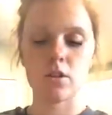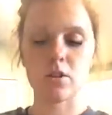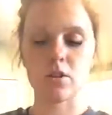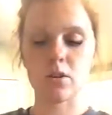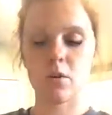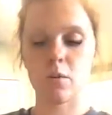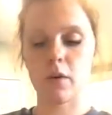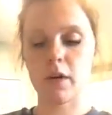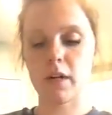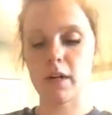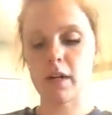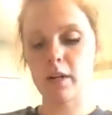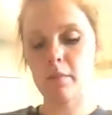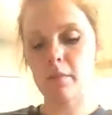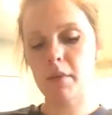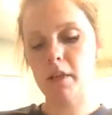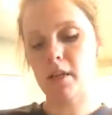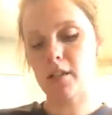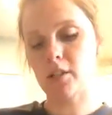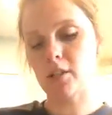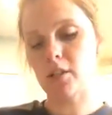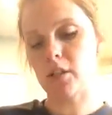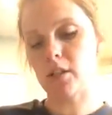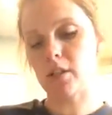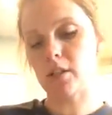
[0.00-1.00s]
So we're gonna
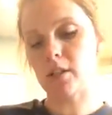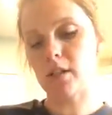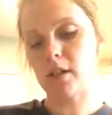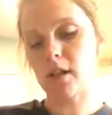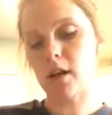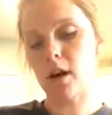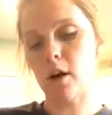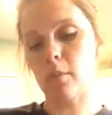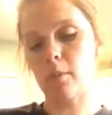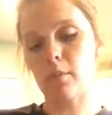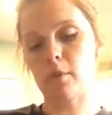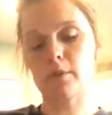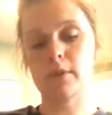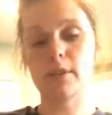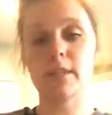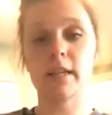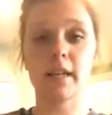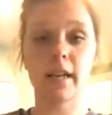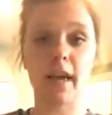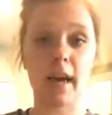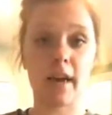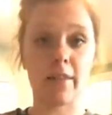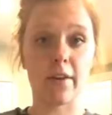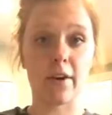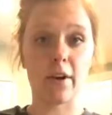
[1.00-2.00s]
make just a couple
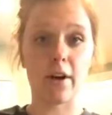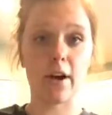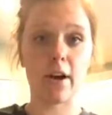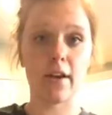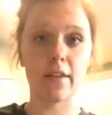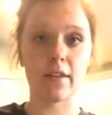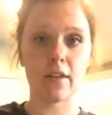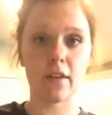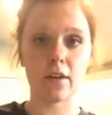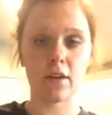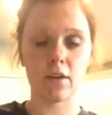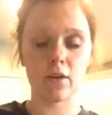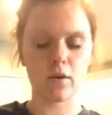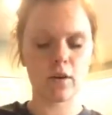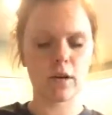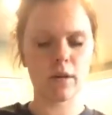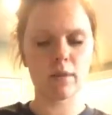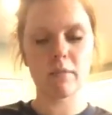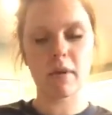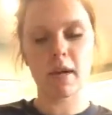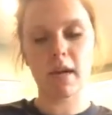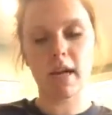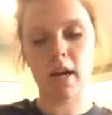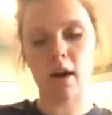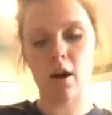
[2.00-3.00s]
together, and then you
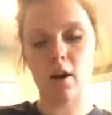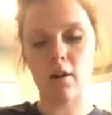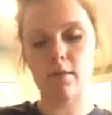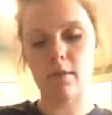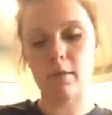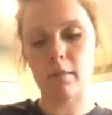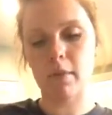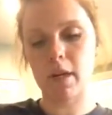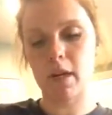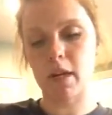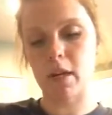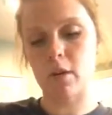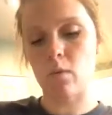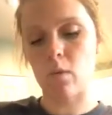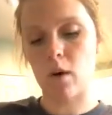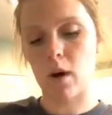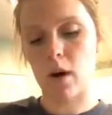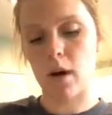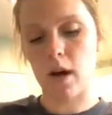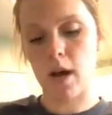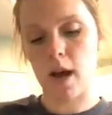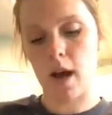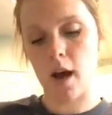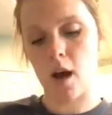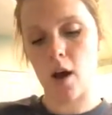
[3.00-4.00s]
can make however many you
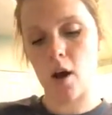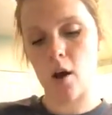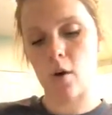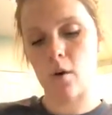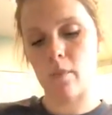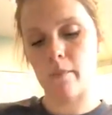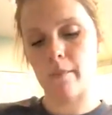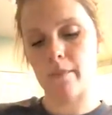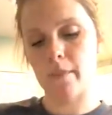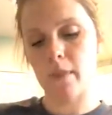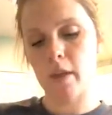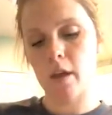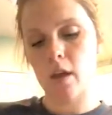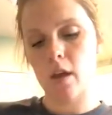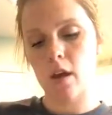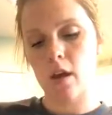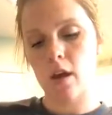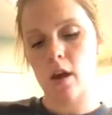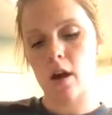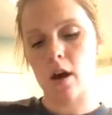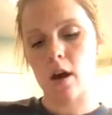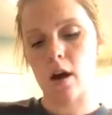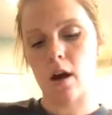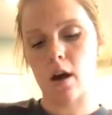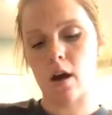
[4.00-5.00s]
want at home.
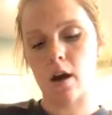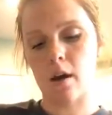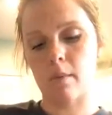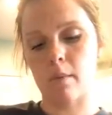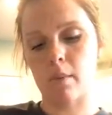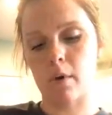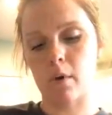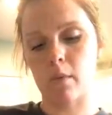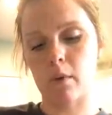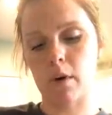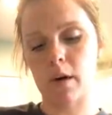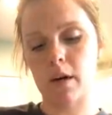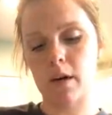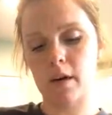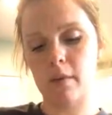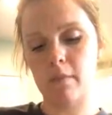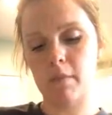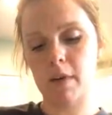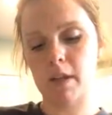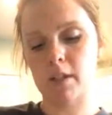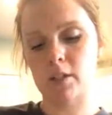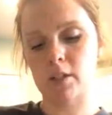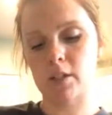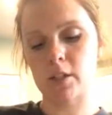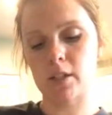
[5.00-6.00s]
But we're gonna
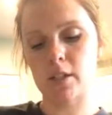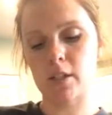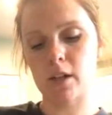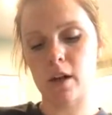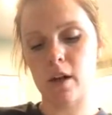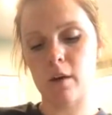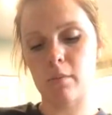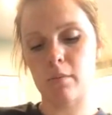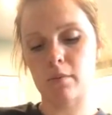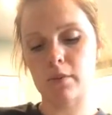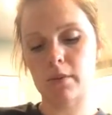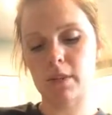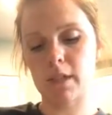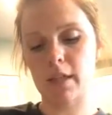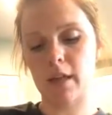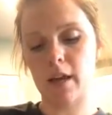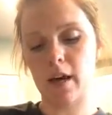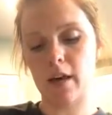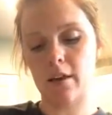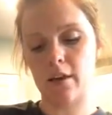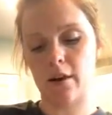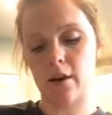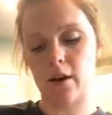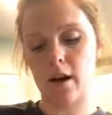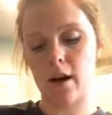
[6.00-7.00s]
make just a couple
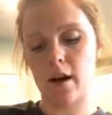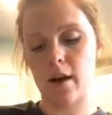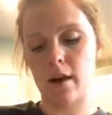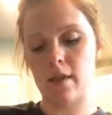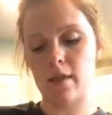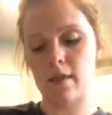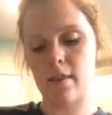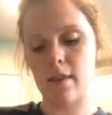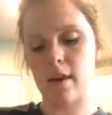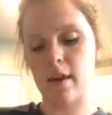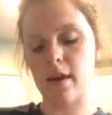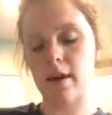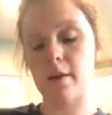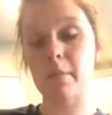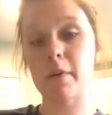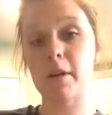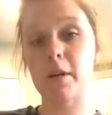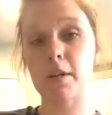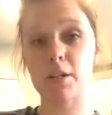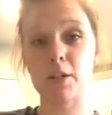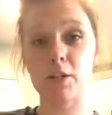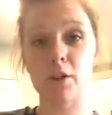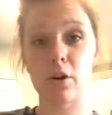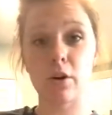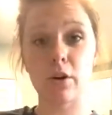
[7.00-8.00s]
together, and then I'm
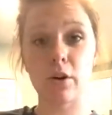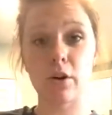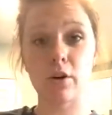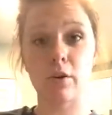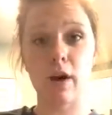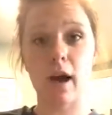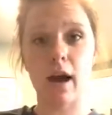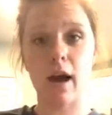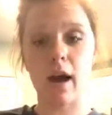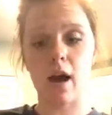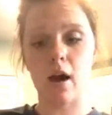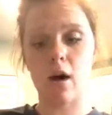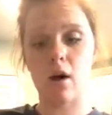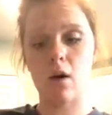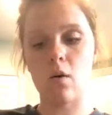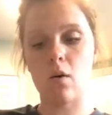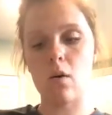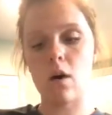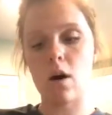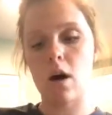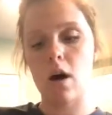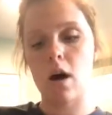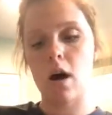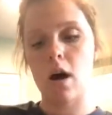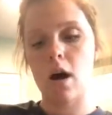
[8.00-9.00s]
gonna show you
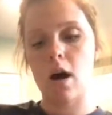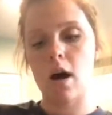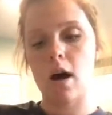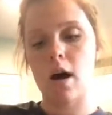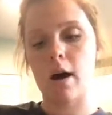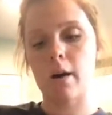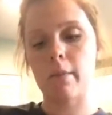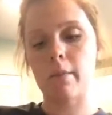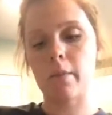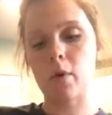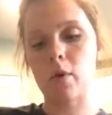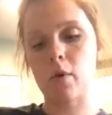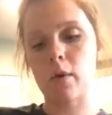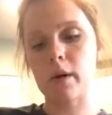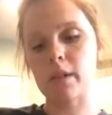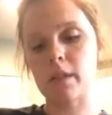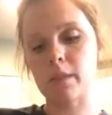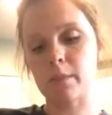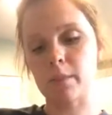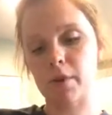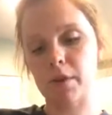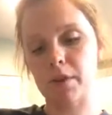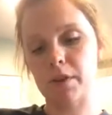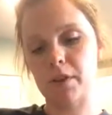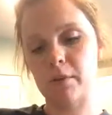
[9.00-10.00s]
how I'm going
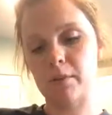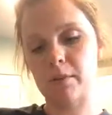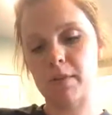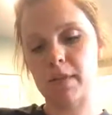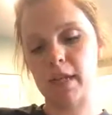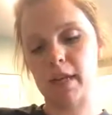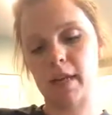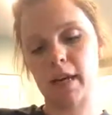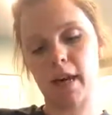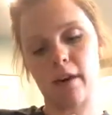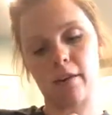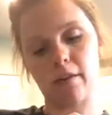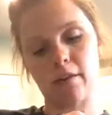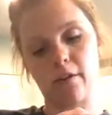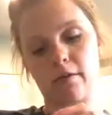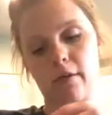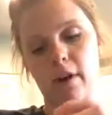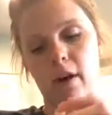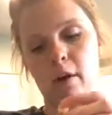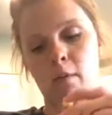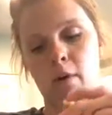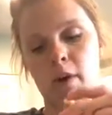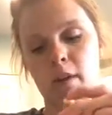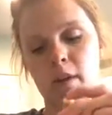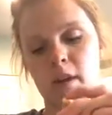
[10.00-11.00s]
to put them together.
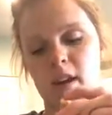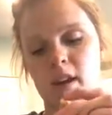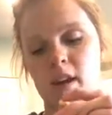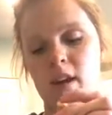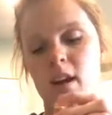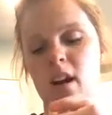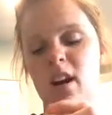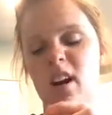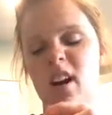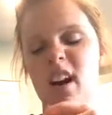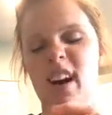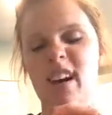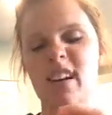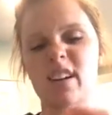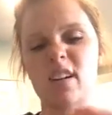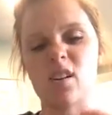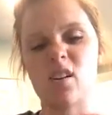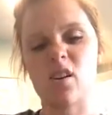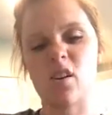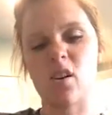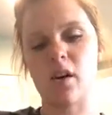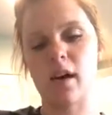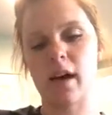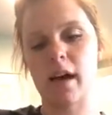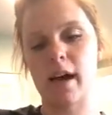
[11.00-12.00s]
That way they can kind of
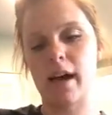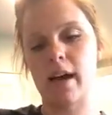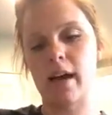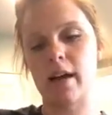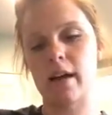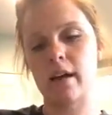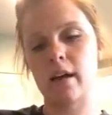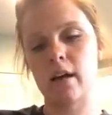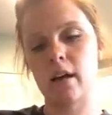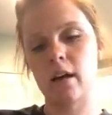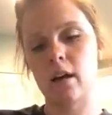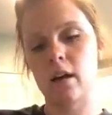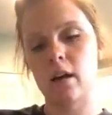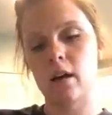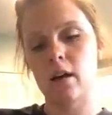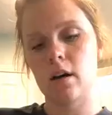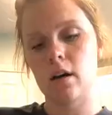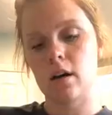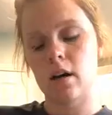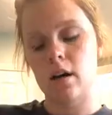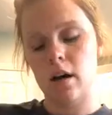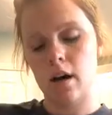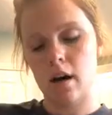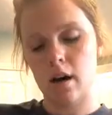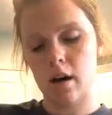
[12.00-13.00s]
all hang
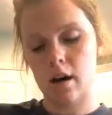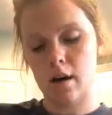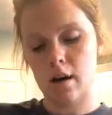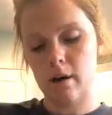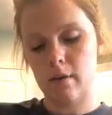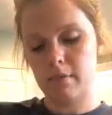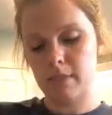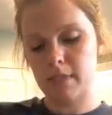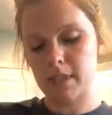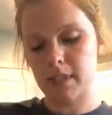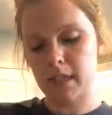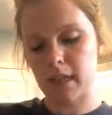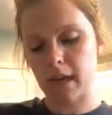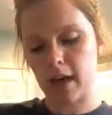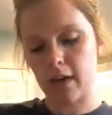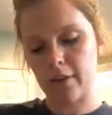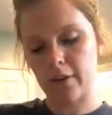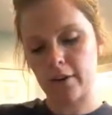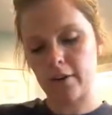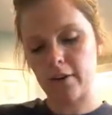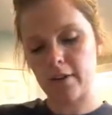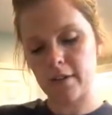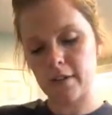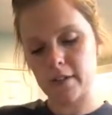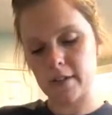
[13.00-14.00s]

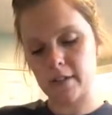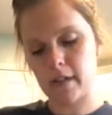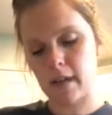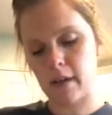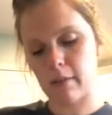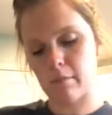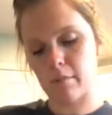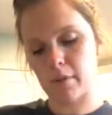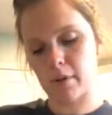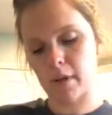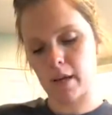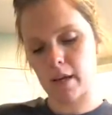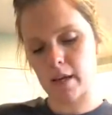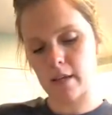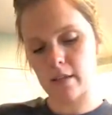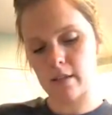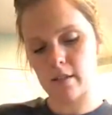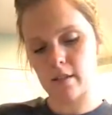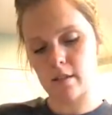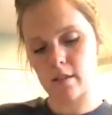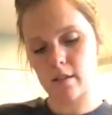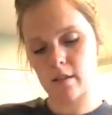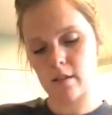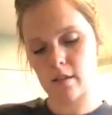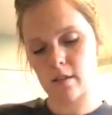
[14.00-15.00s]
together in the same
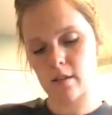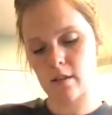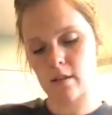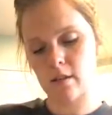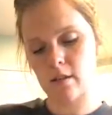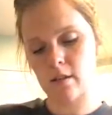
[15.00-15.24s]
place.